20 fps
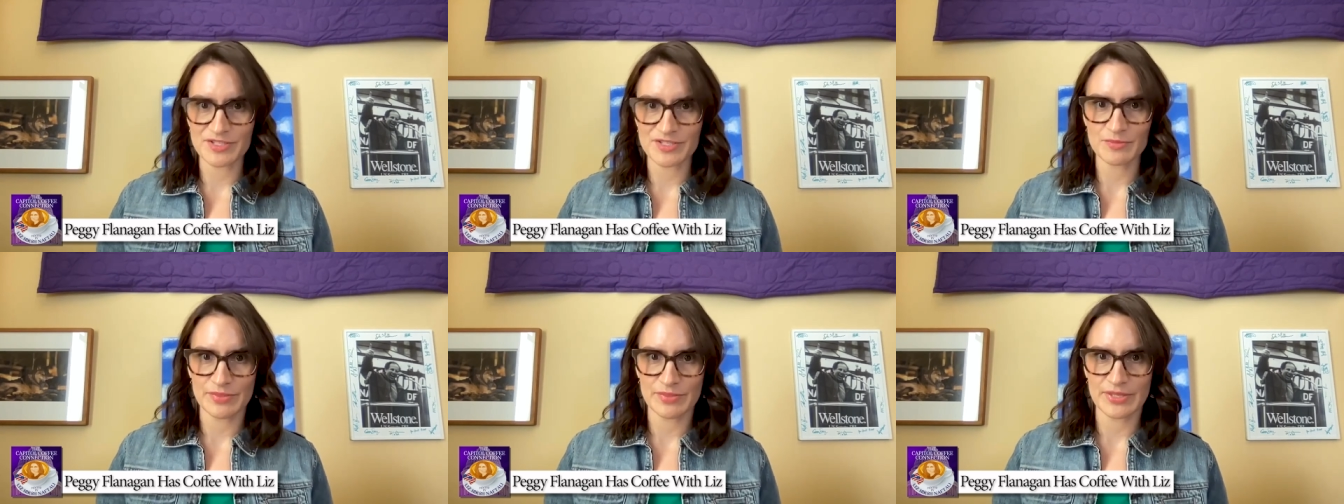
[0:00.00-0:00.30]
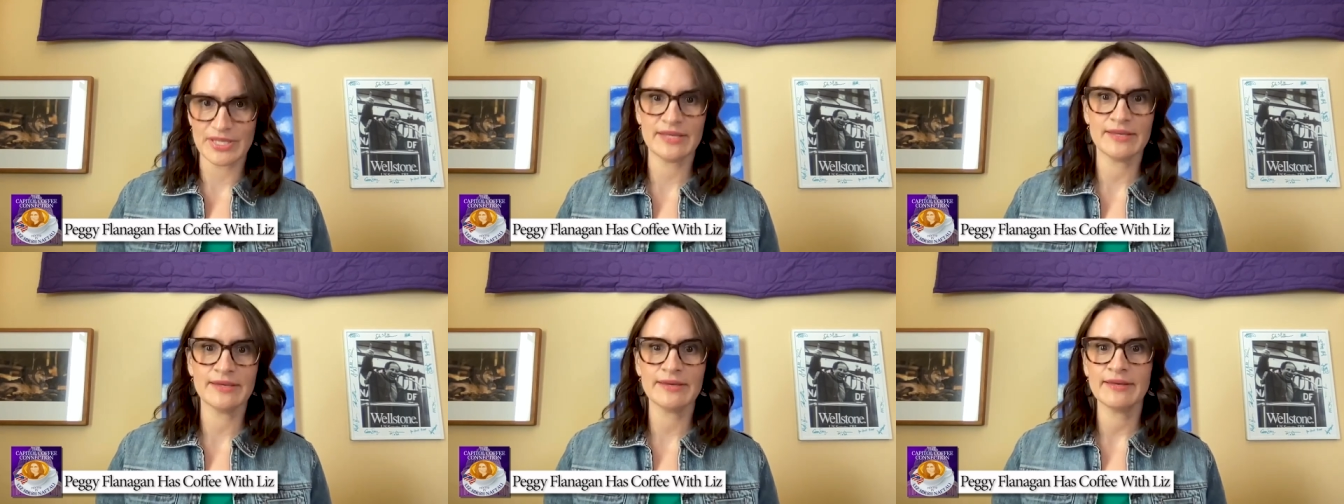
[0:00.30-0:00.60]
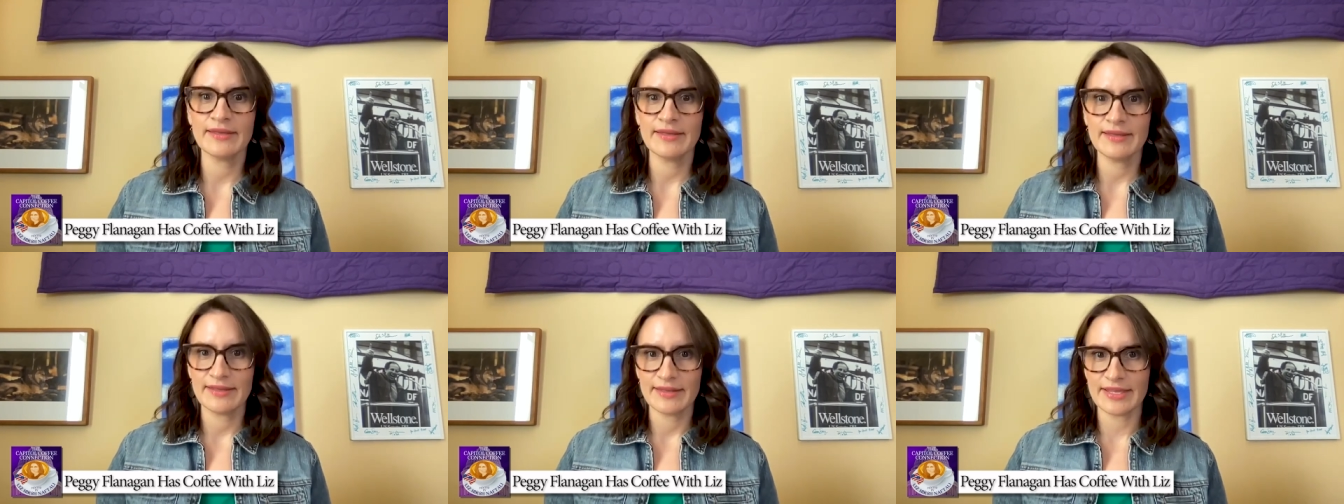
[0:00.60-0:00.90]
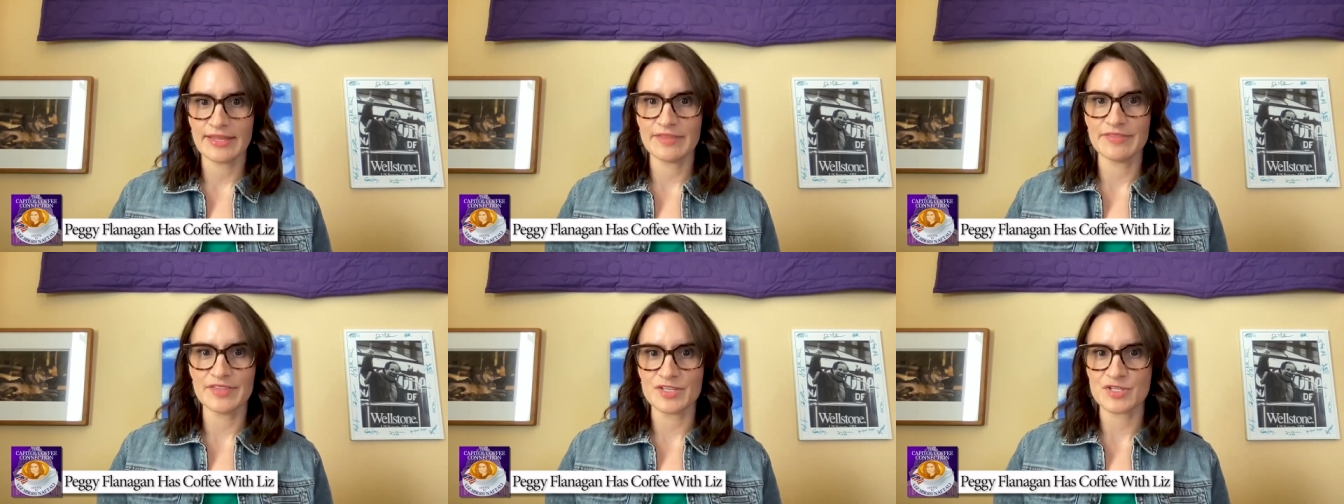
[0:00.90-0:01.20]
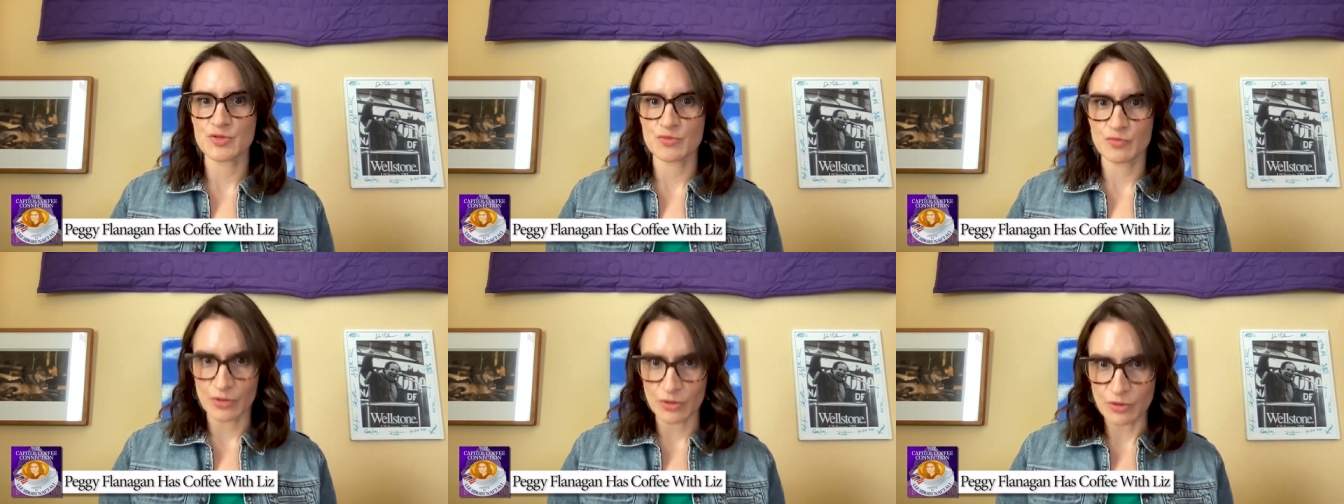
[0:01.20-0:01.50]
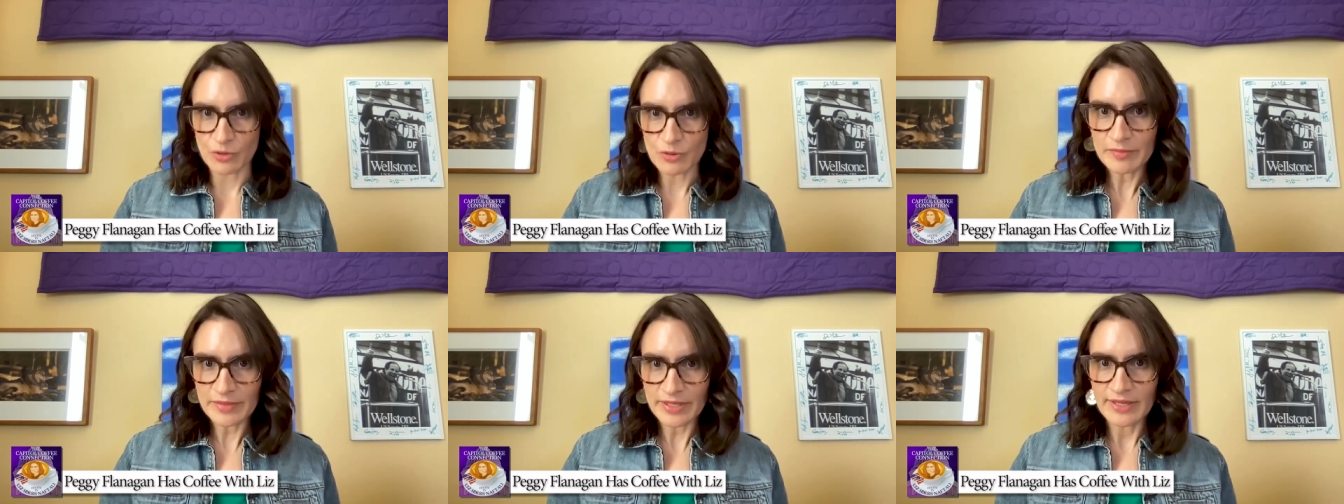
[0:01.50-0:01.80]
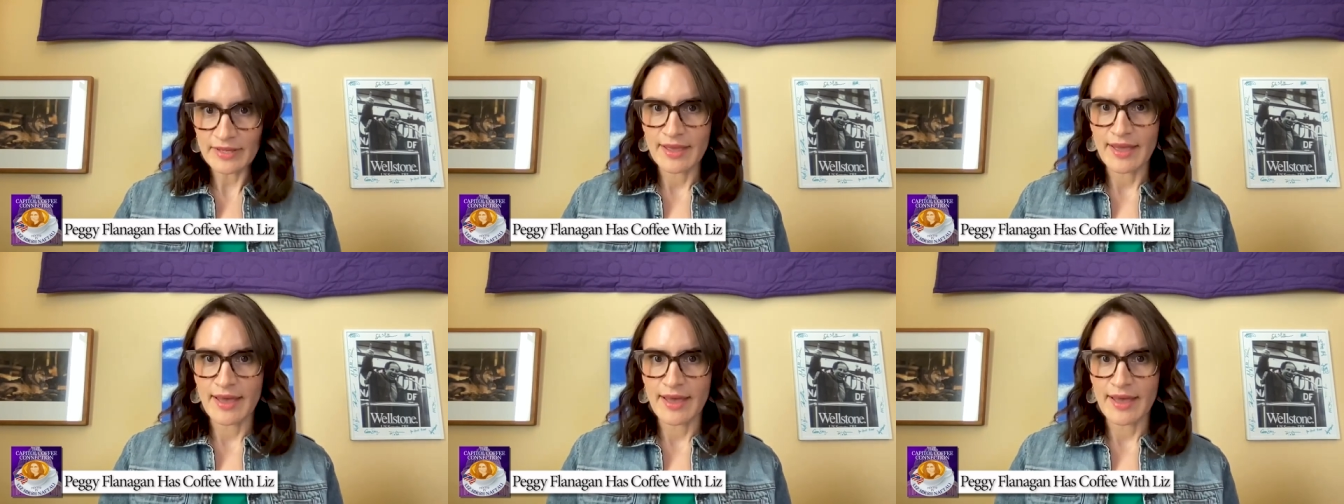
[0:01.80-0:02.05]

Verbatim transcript: to be in this room.